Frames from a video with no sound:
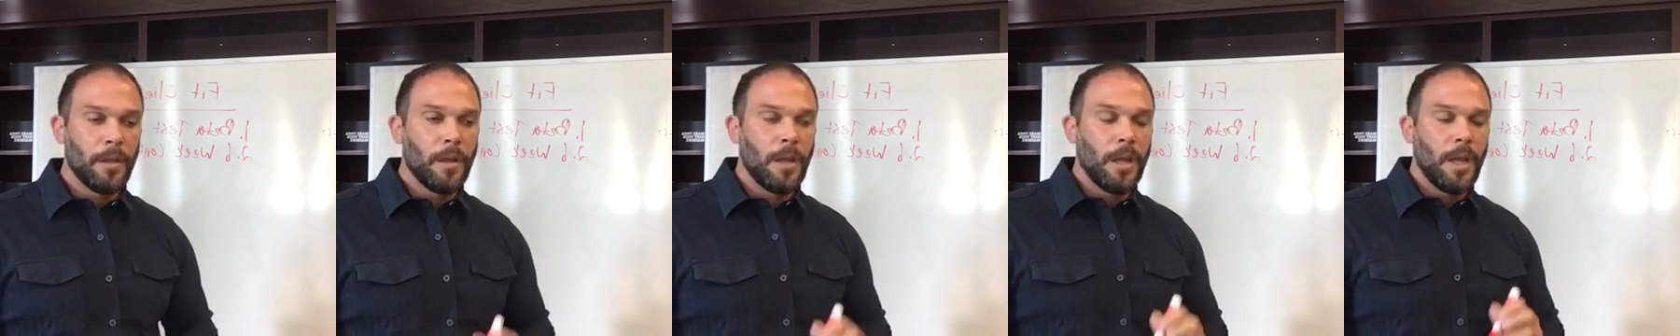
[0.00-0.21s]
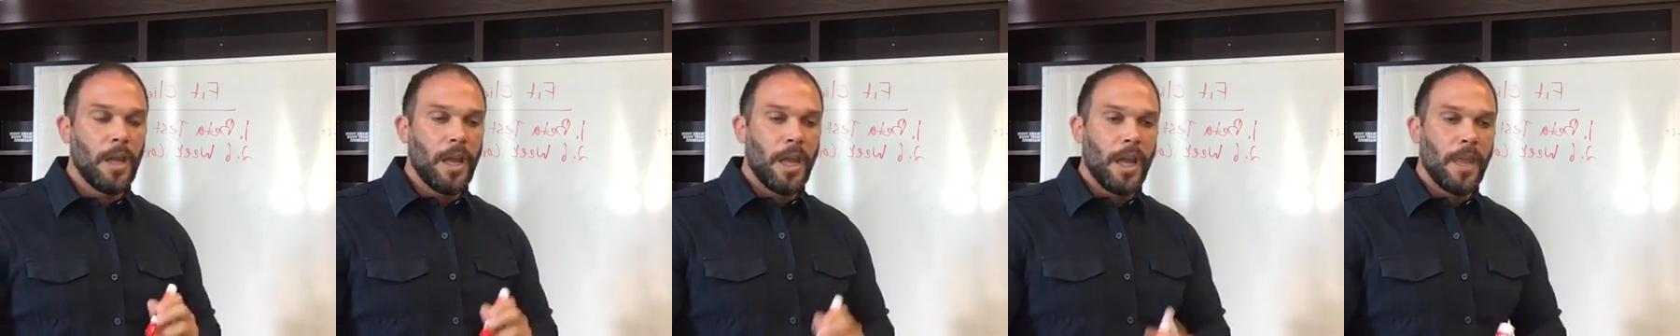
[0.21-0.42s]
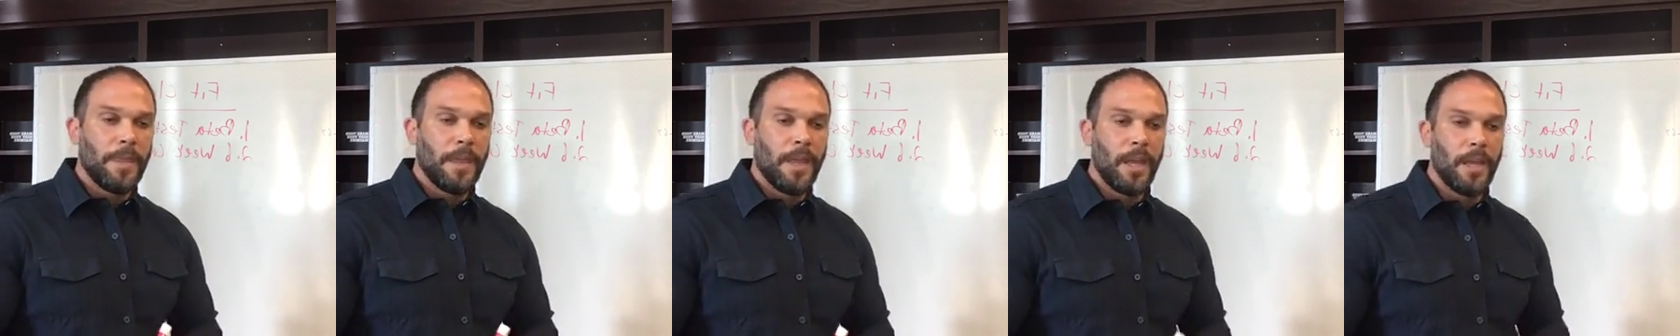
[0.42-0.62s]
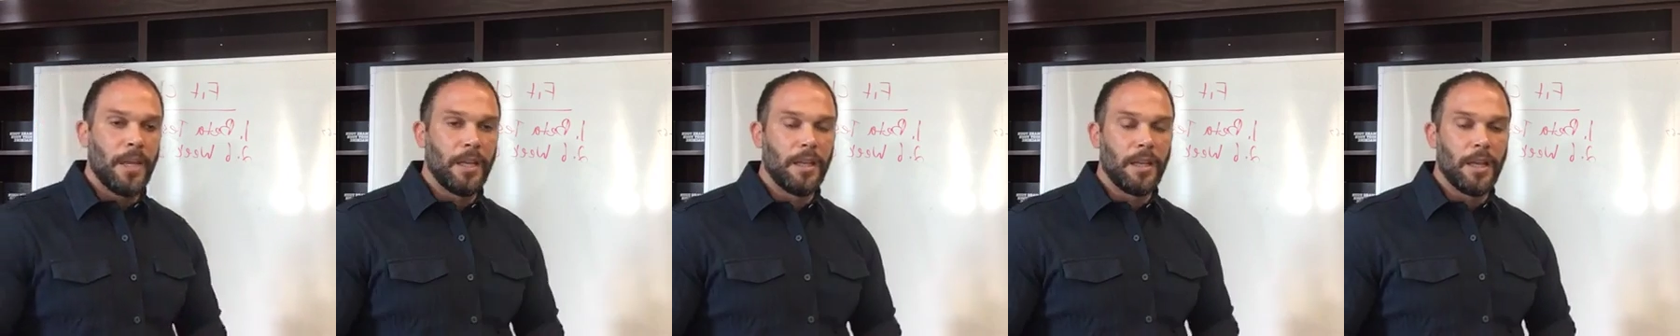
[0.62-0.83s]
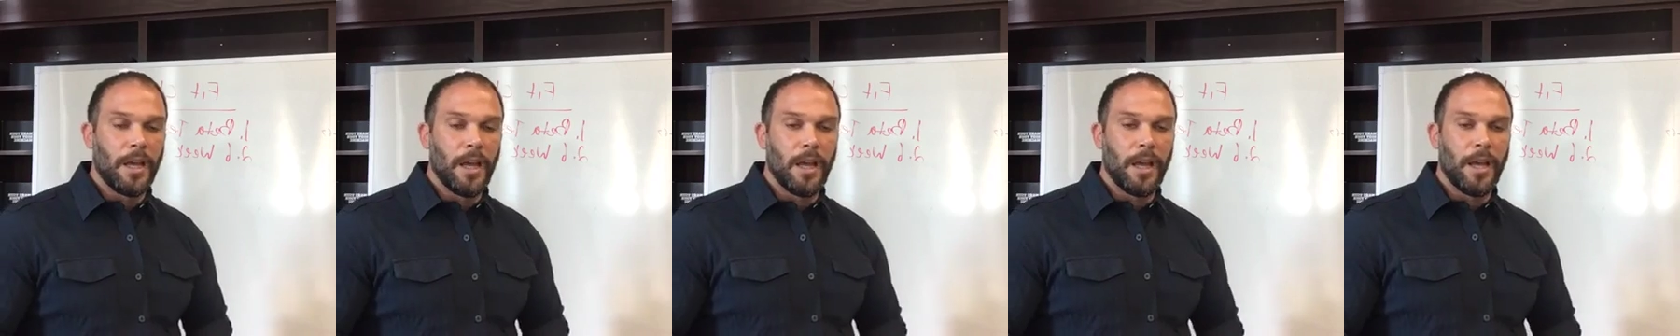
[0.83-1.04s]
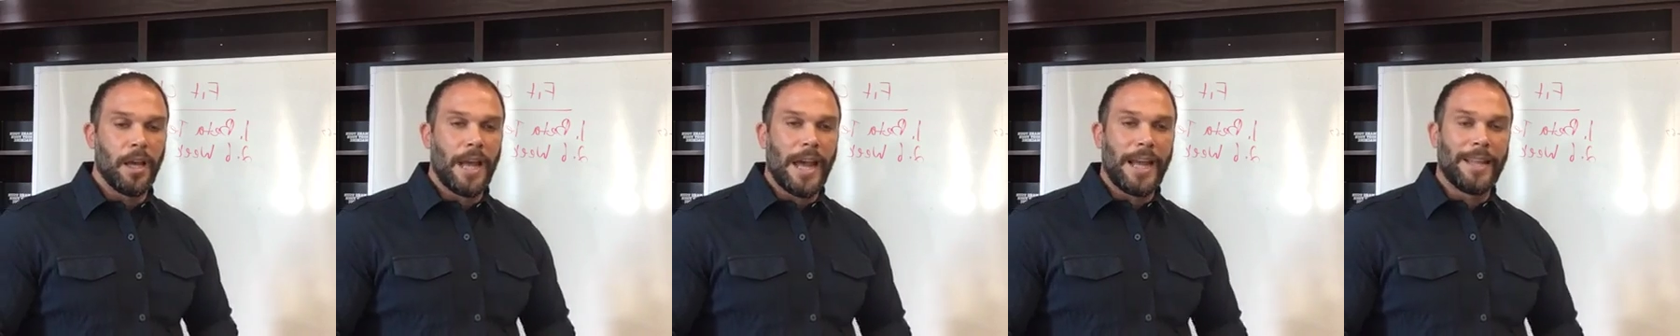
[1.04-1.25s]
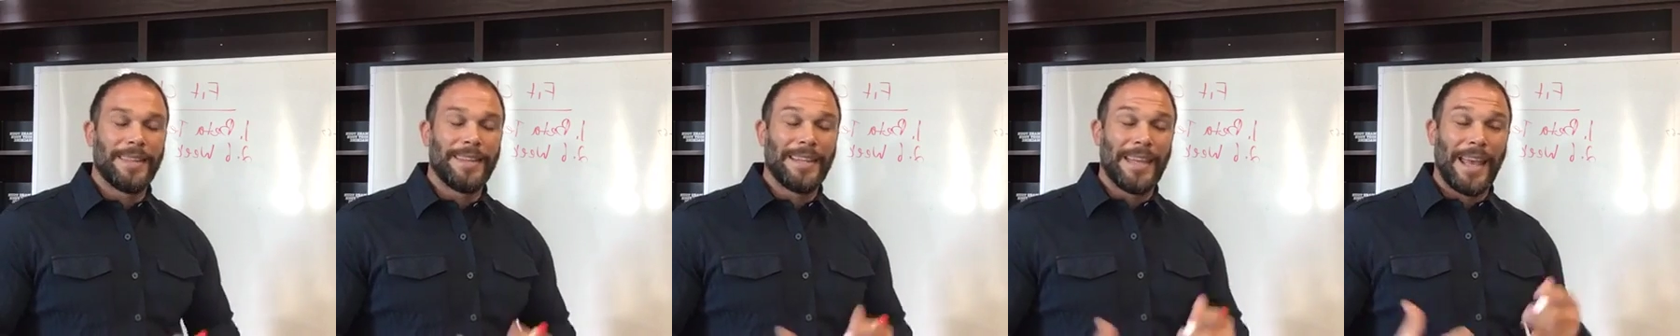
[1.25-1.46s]
And then
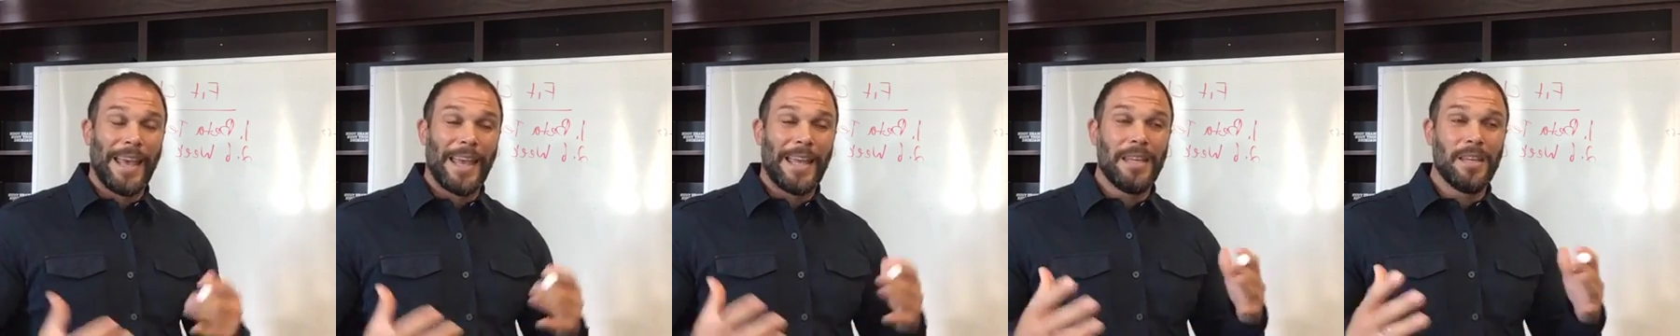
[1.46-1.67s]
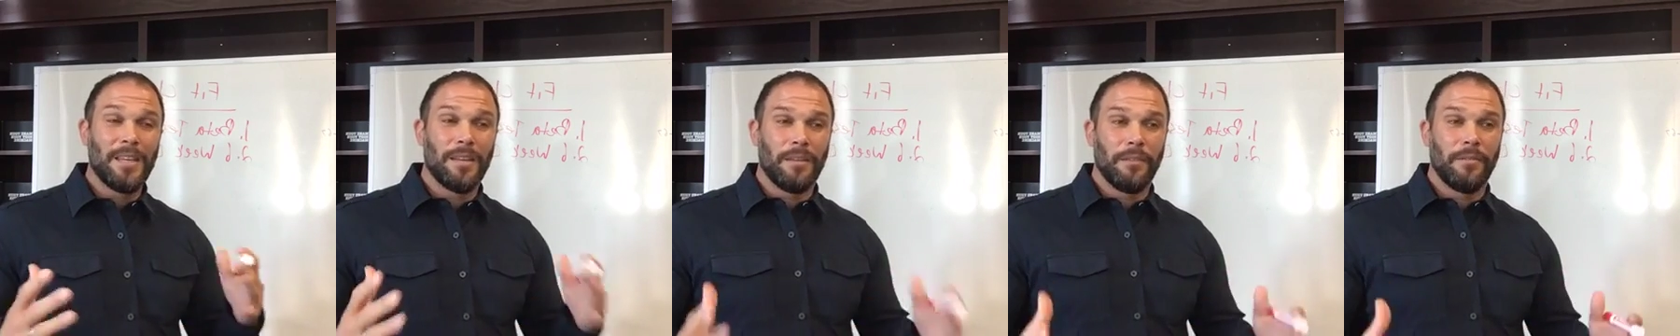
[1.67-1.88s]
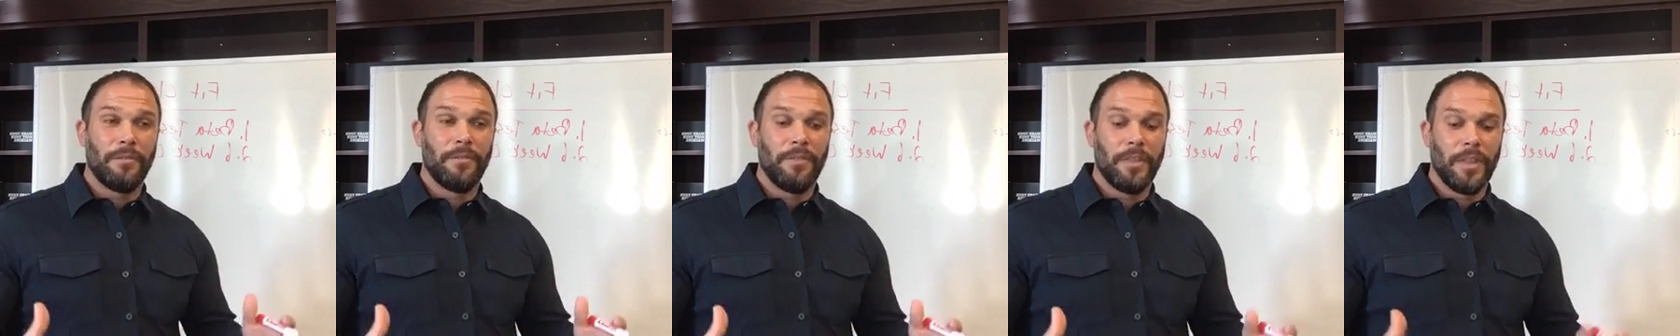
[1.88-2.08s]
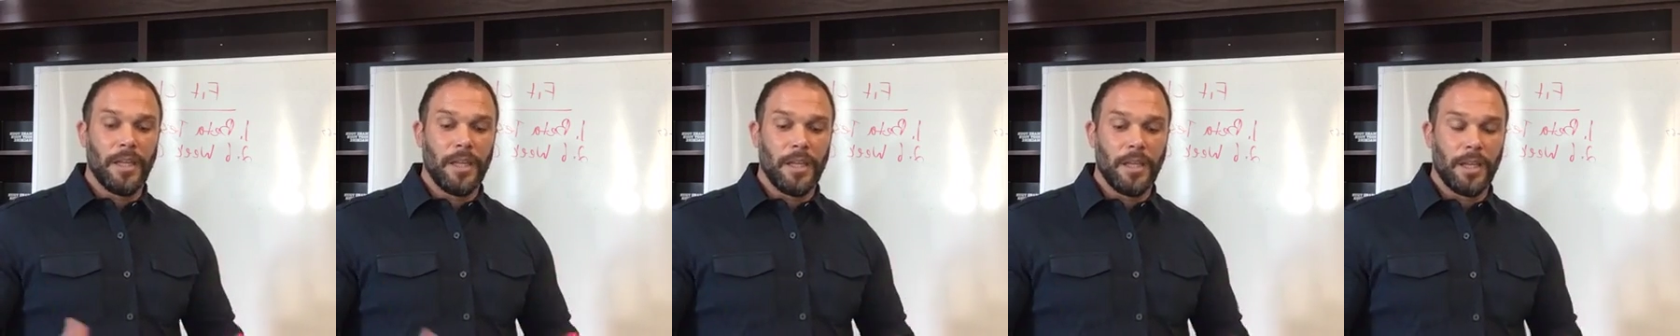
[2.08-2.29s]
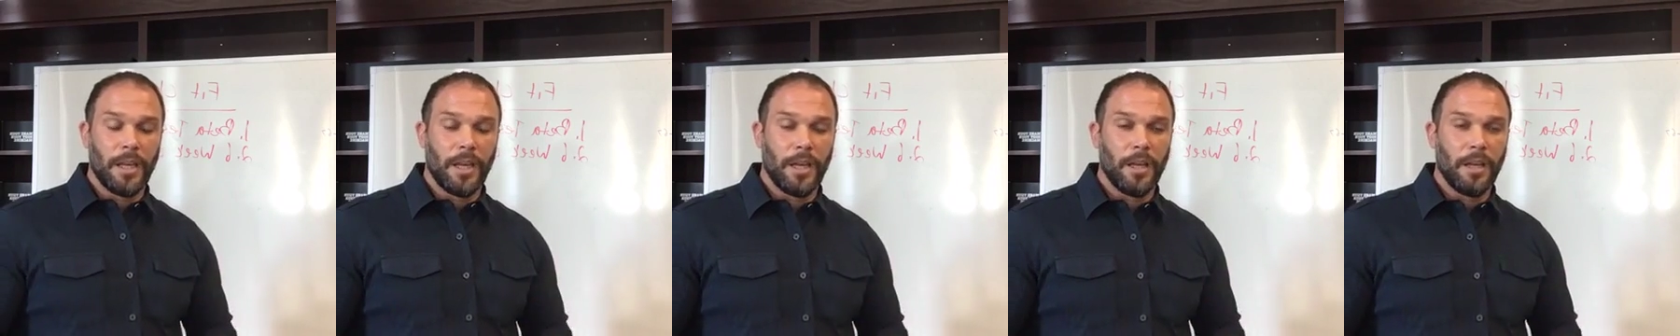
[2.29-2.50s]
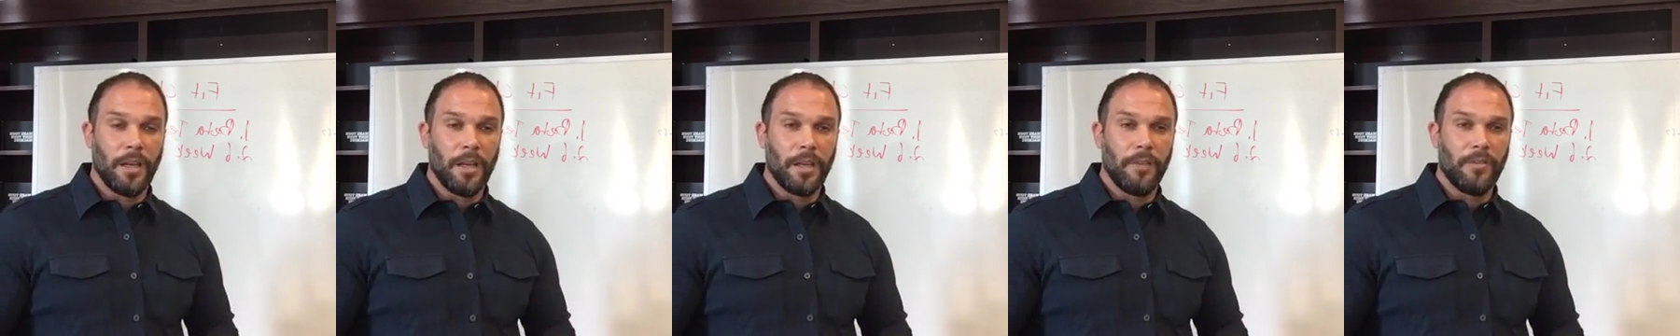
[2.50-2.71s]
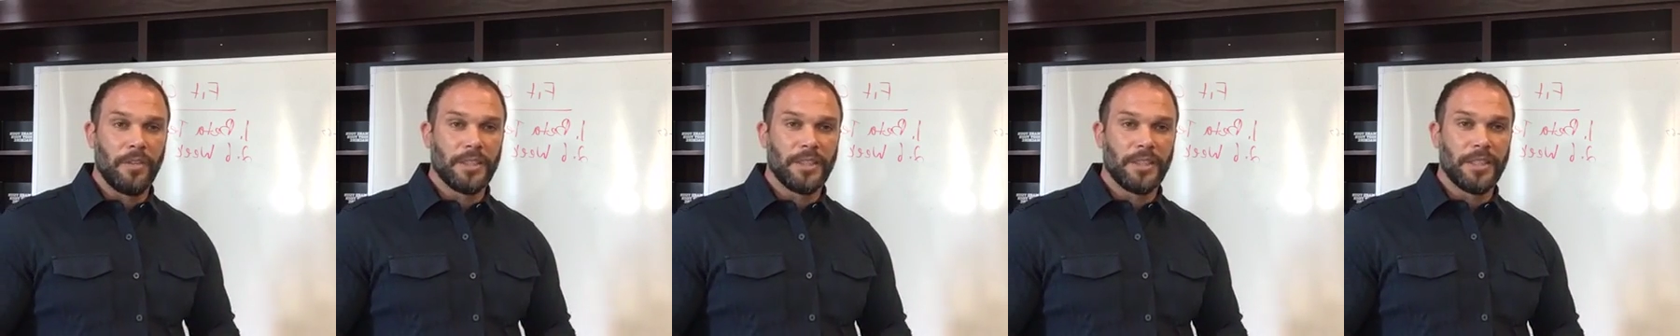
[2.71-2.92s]
at the end of
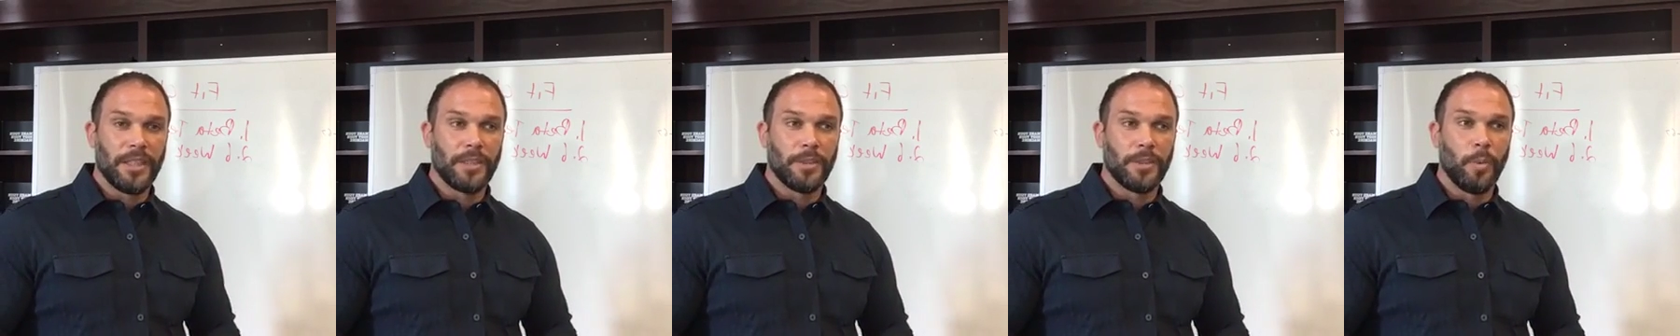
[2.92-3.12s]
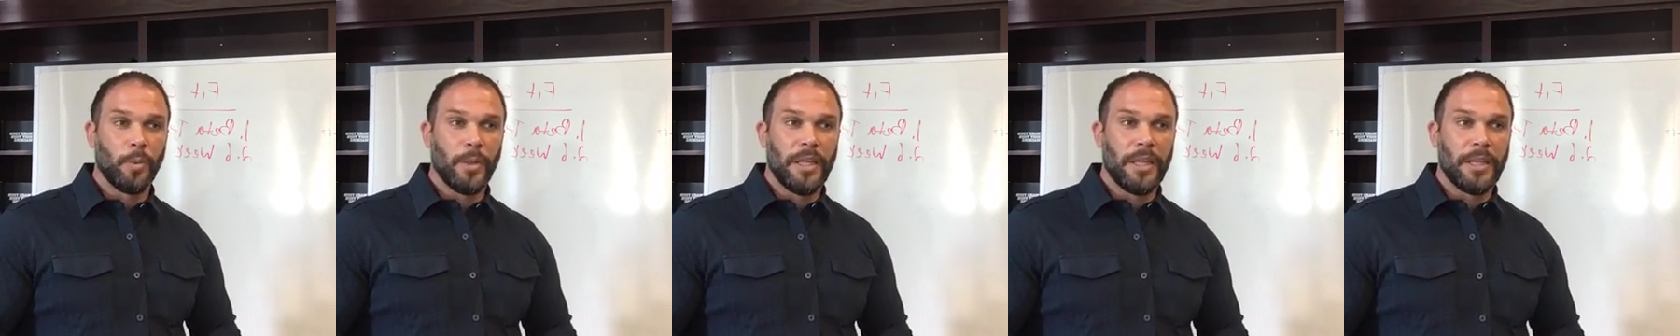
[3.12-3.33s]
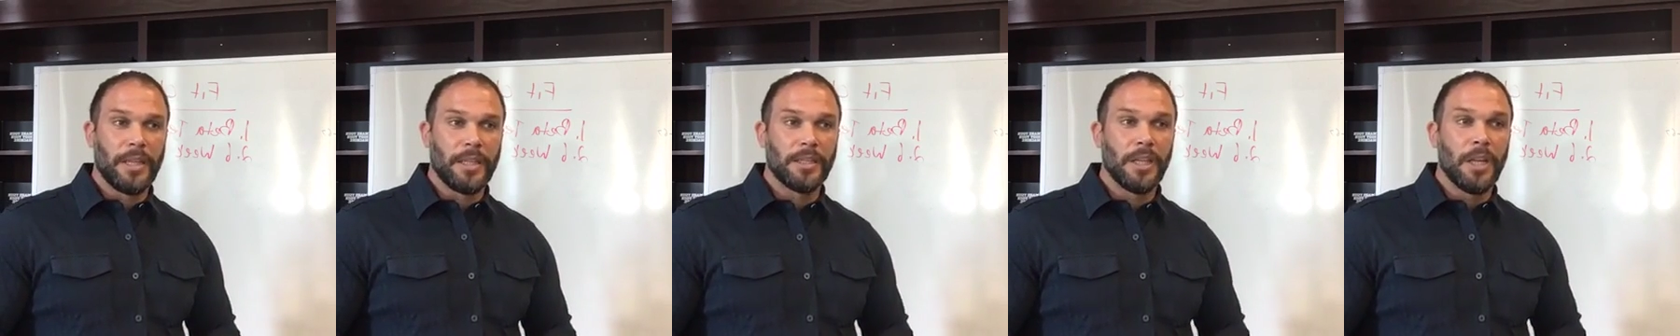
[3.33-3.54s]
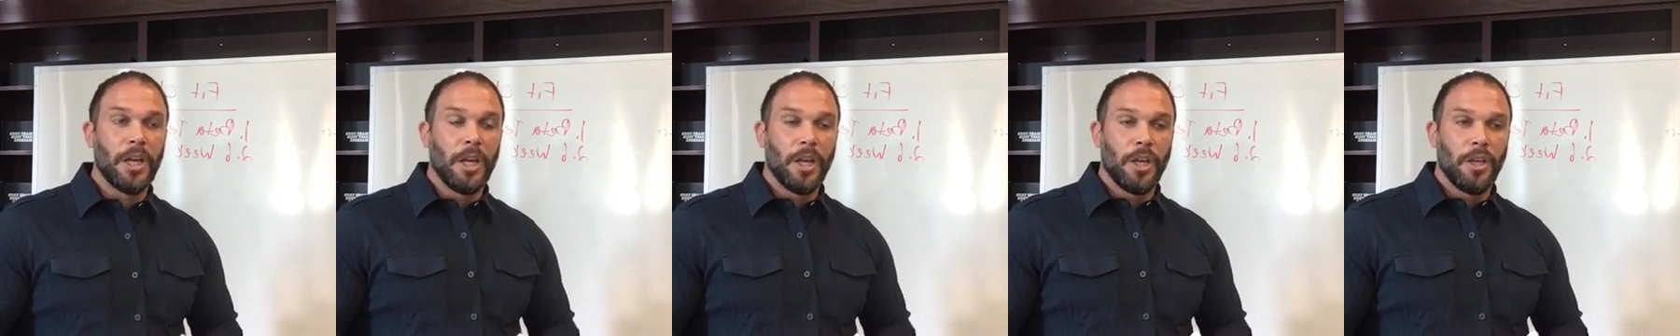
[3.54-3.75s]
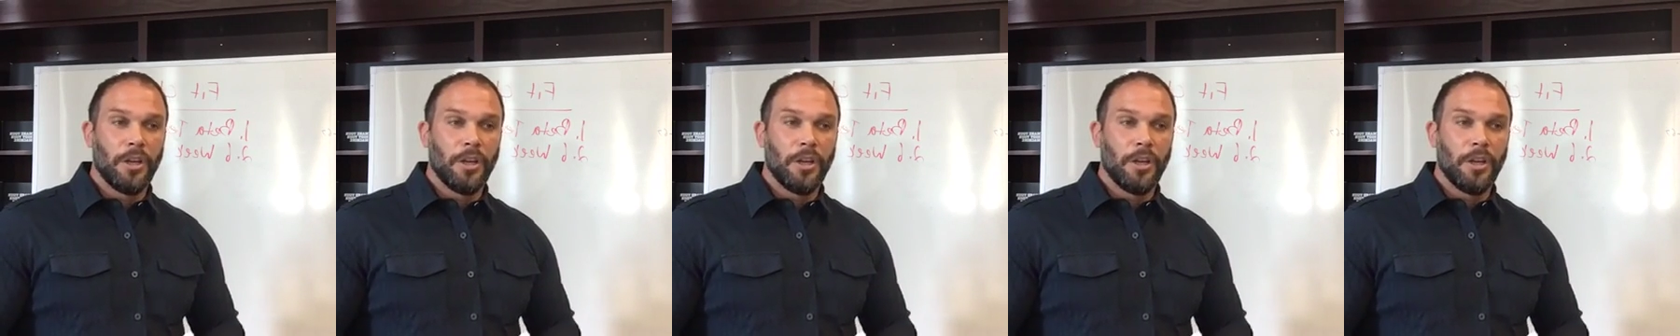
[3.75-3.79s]
the 6 weeks,